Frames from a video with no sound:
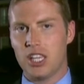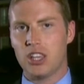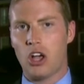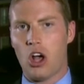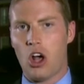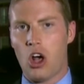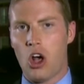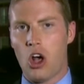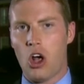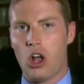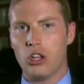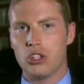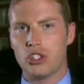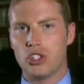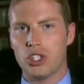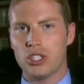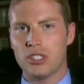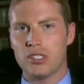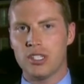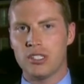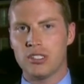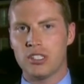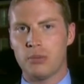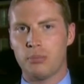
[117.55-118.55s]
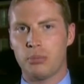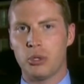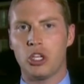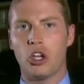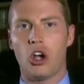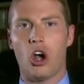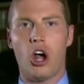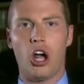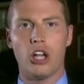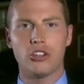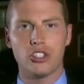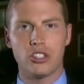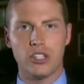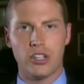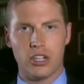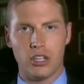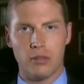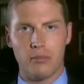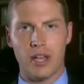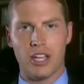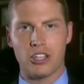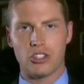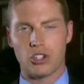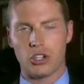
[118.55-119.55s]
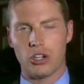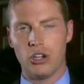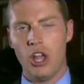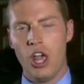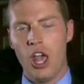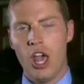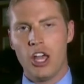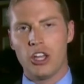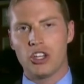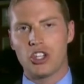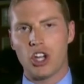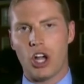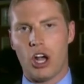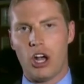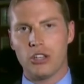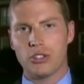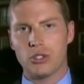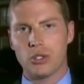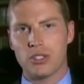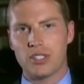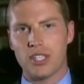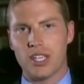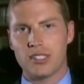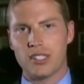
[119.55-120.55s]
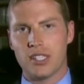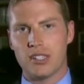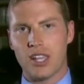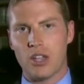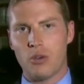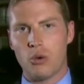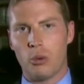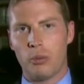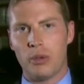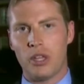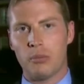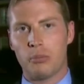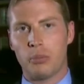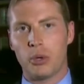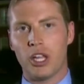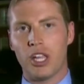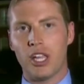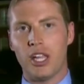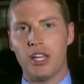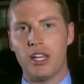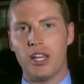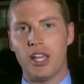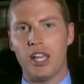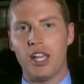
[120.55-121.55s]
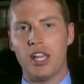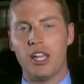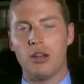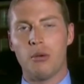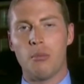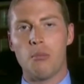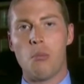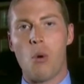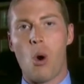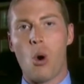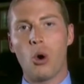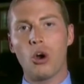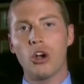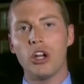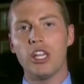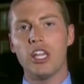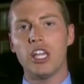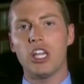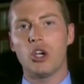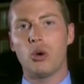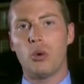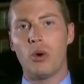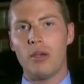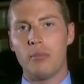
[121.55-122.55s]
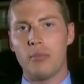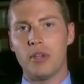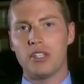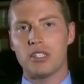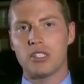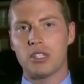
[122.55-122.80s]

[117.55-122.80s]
the hall just as a precautionary measure. She also says that they will be bringing in more equipment